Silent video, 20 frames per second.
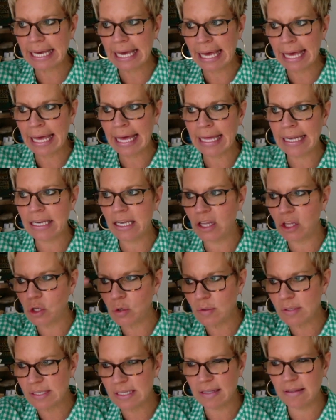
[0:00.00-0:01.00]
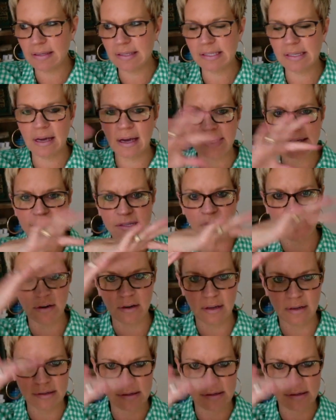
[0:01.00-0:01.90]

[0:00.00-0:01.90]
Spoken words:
and you see the sky starting.